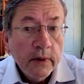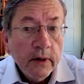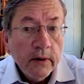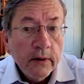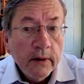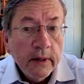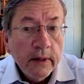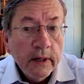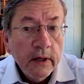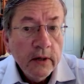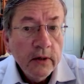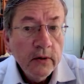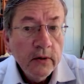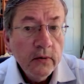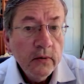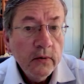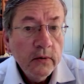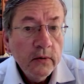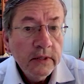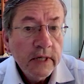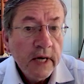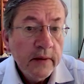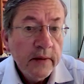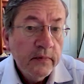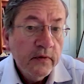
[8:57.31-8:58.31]
We're in a
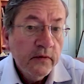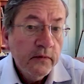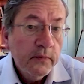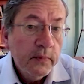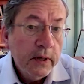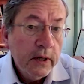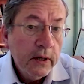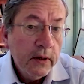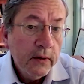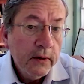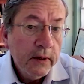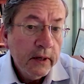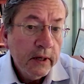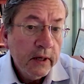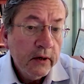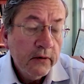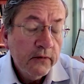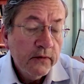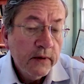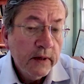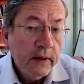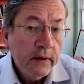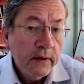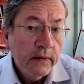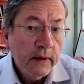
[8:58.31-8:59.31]
new type of
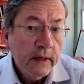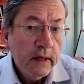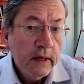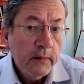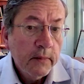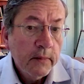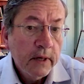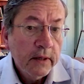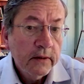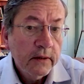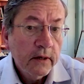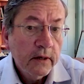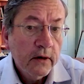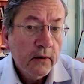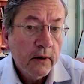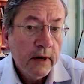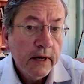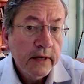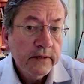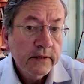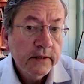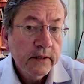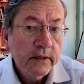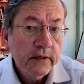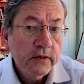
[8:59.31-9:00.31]
period. Think about the
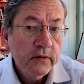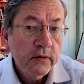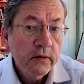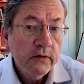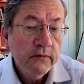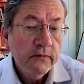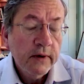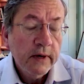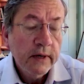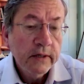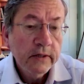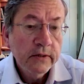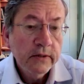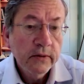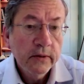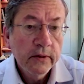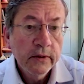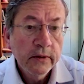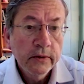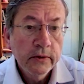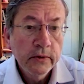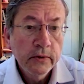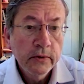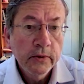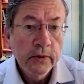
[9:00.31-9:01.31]
crises we've had to
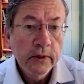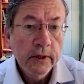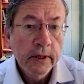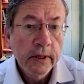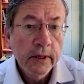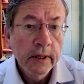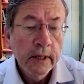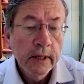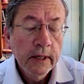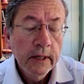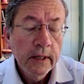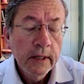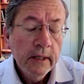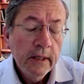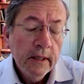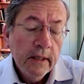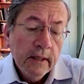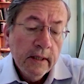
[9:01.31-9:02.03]
endure